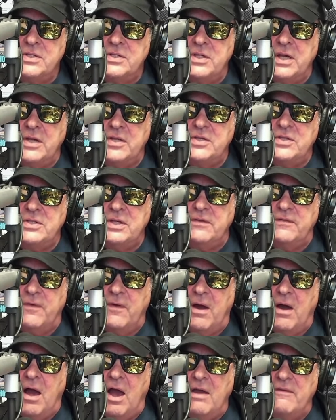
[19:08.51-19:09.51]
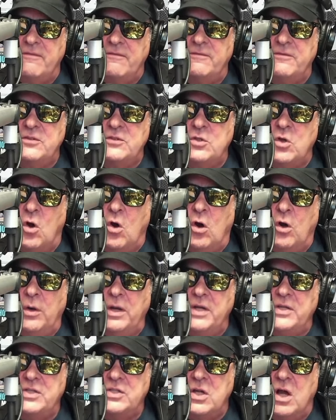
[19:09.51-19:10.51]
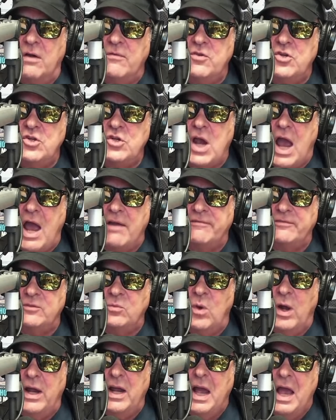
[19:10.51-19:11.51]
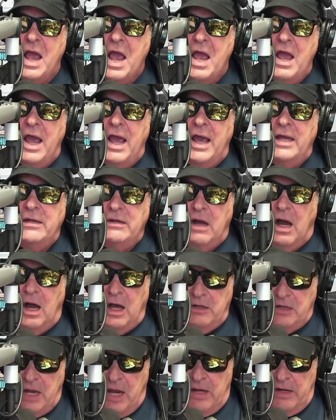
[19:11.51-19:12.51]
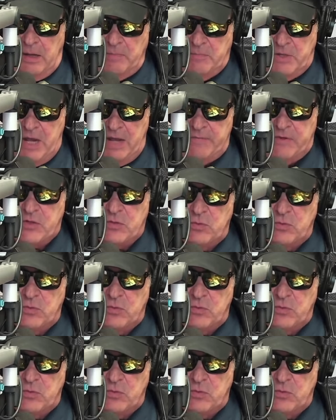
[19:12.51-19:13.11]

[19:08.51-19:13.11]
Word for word: 65 stories of shaftway. Oh, no. And Davis